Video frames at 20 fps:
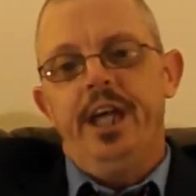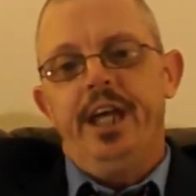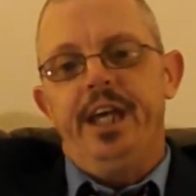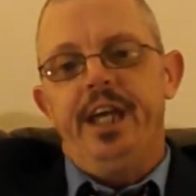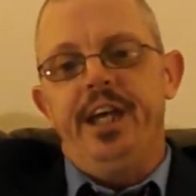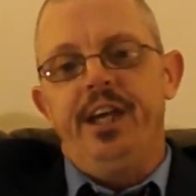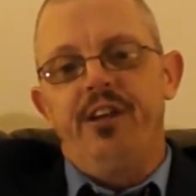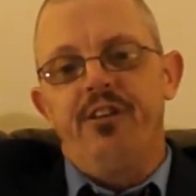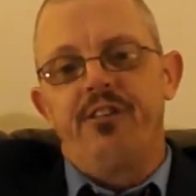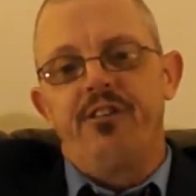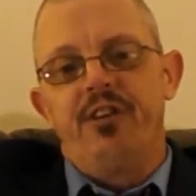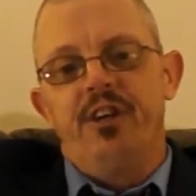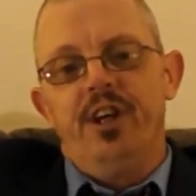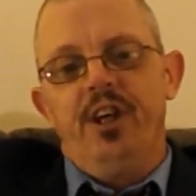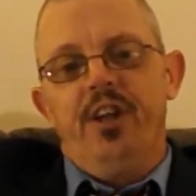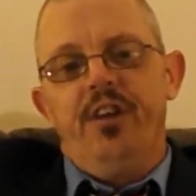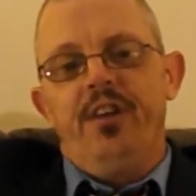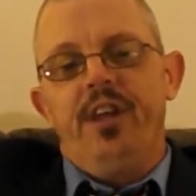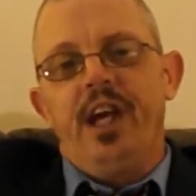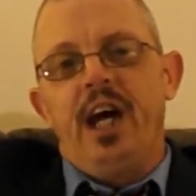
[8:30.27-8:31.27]
is
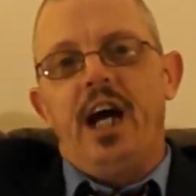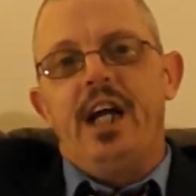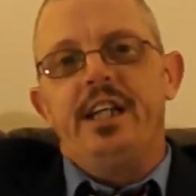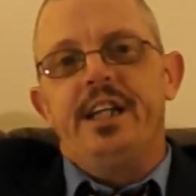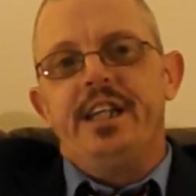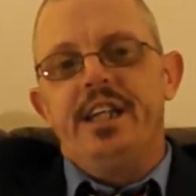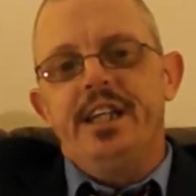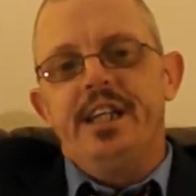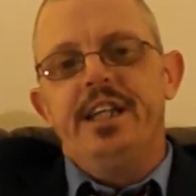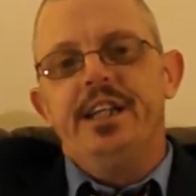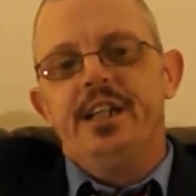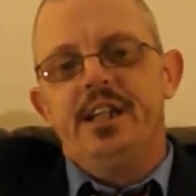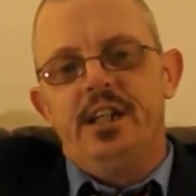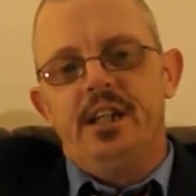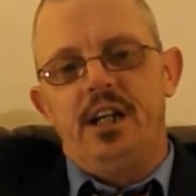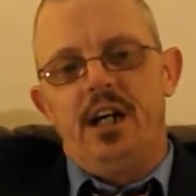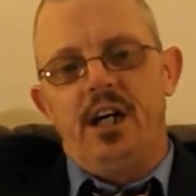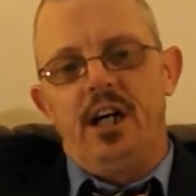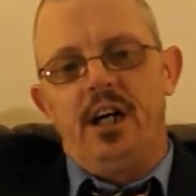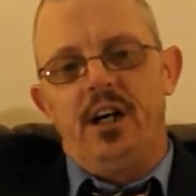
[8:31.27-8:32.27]
the idea
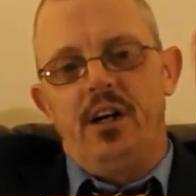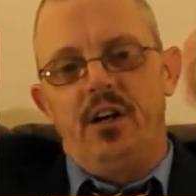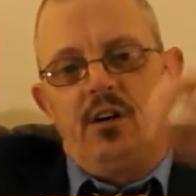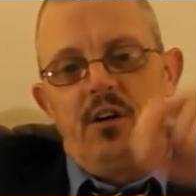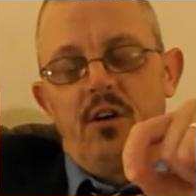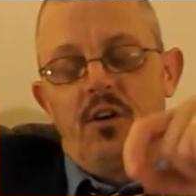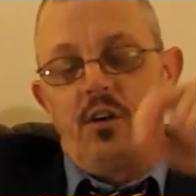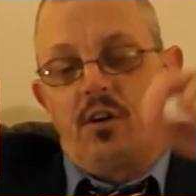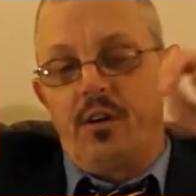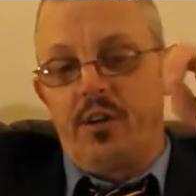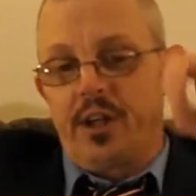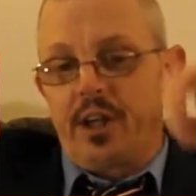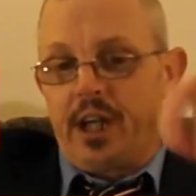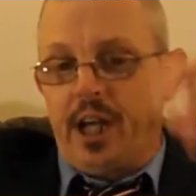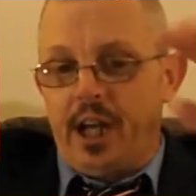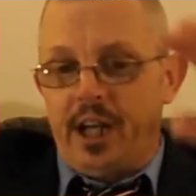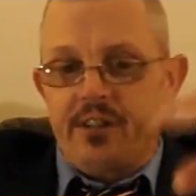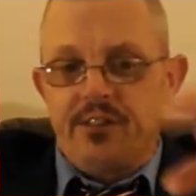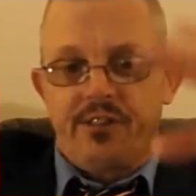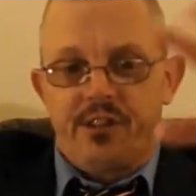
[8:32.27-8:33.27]
or the
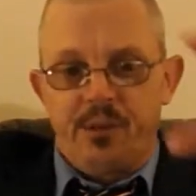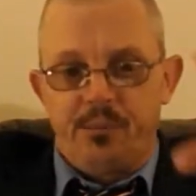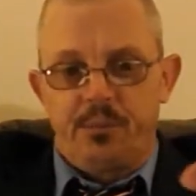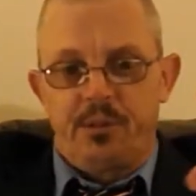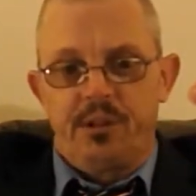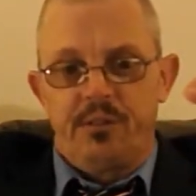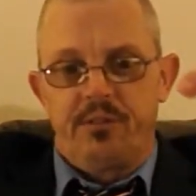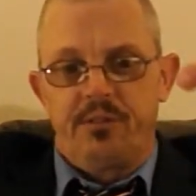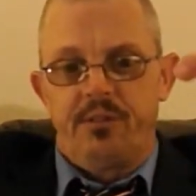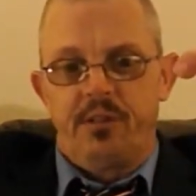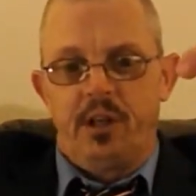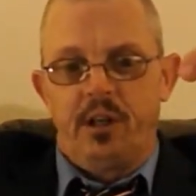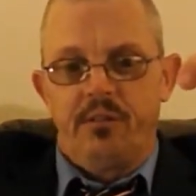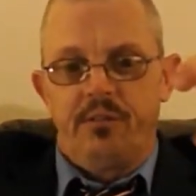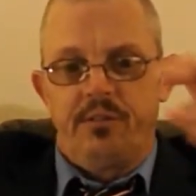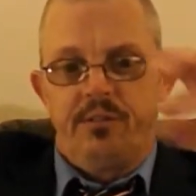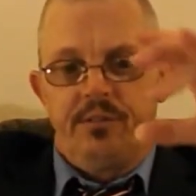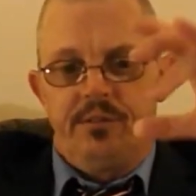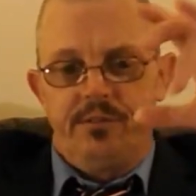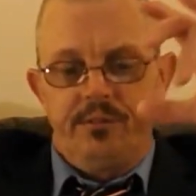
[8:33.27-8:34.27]
concept of
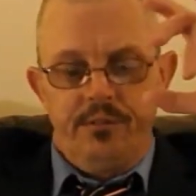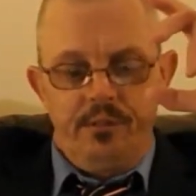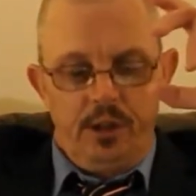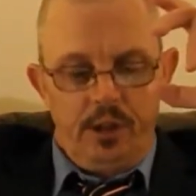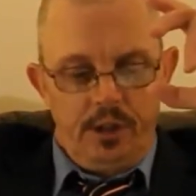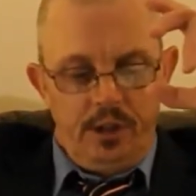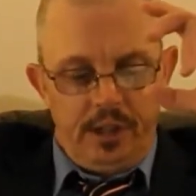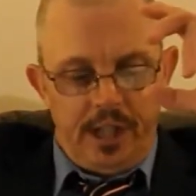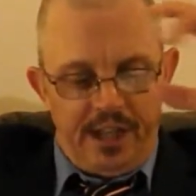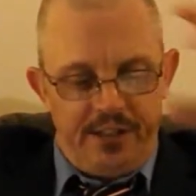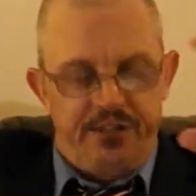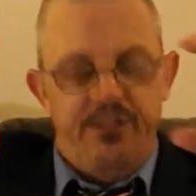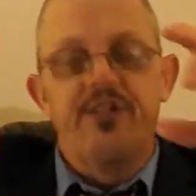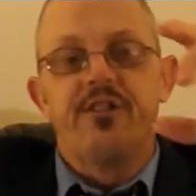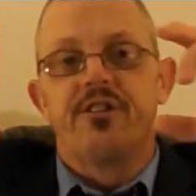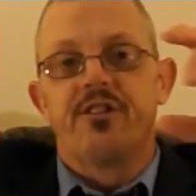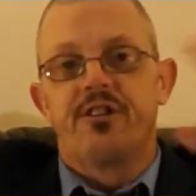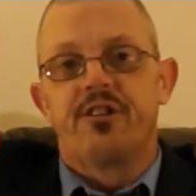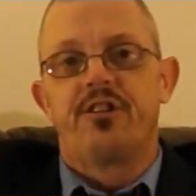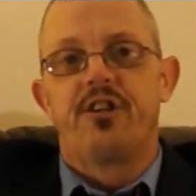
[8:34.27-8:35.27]
lesson
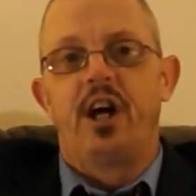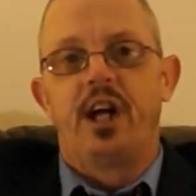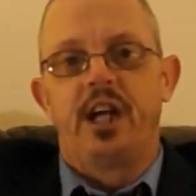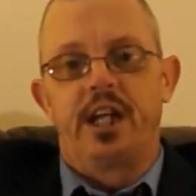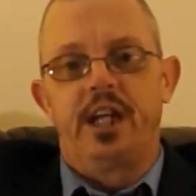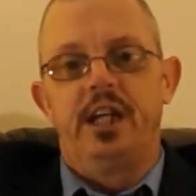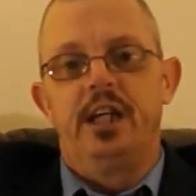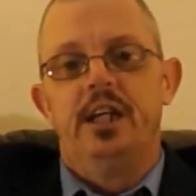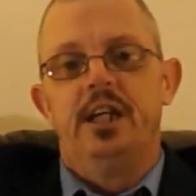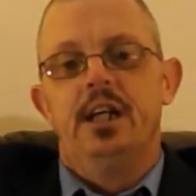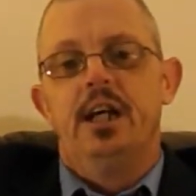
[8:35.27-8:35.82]
study.